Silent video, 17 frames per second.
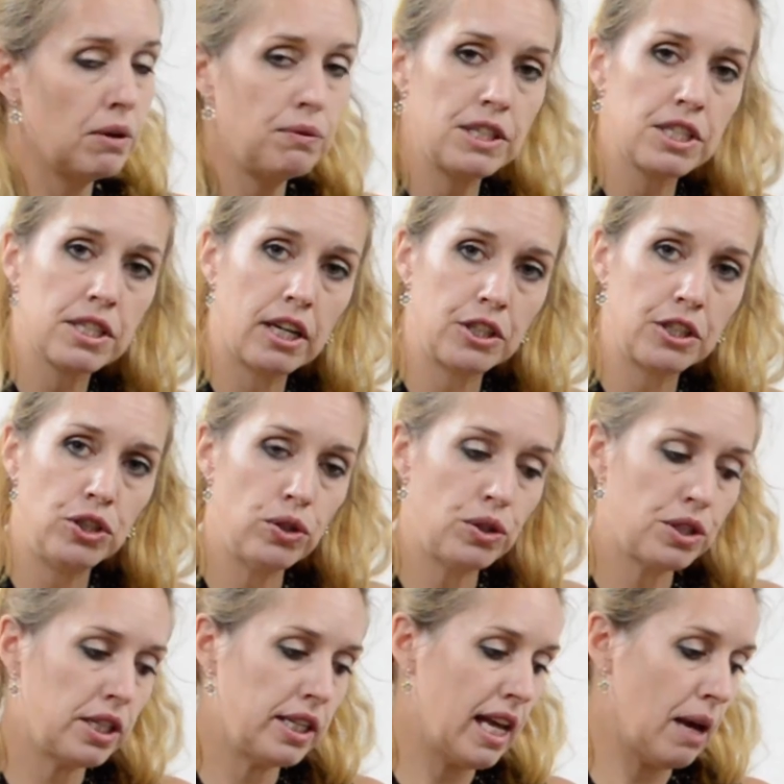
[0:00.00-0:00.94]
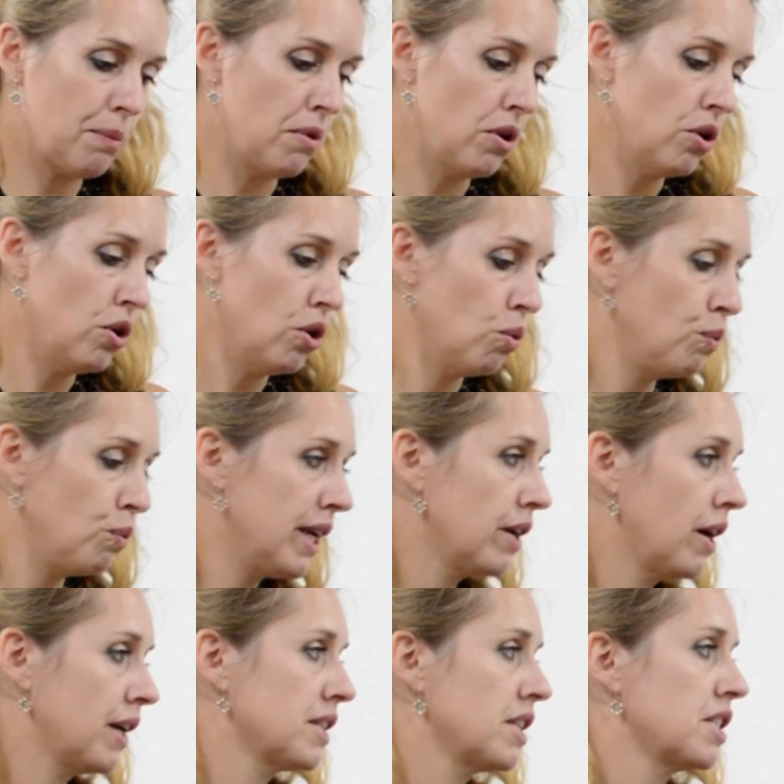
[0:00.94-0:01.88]
we start using them, we
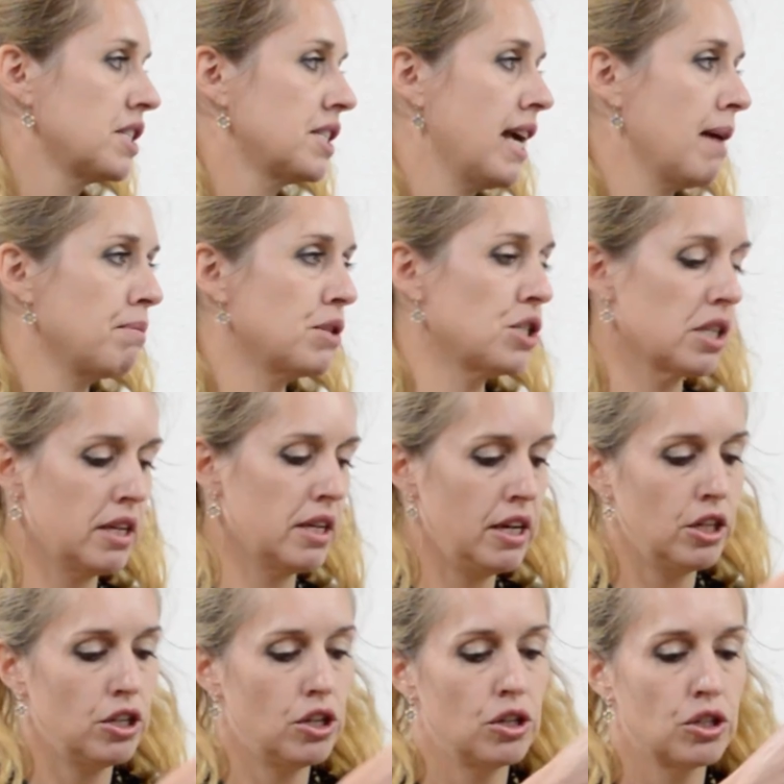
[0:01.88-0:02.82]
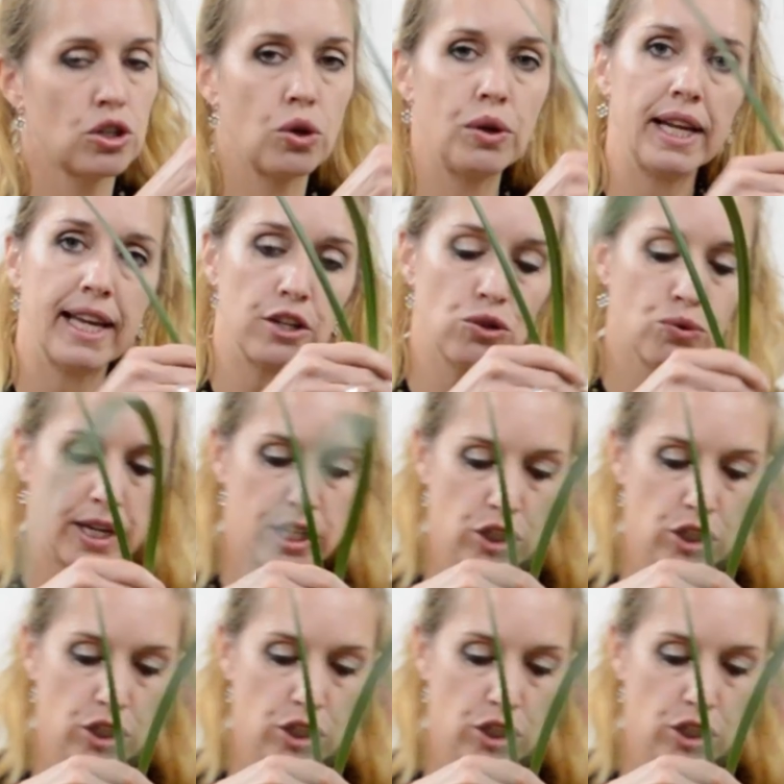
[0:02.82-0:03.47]
cut the stems so they can drink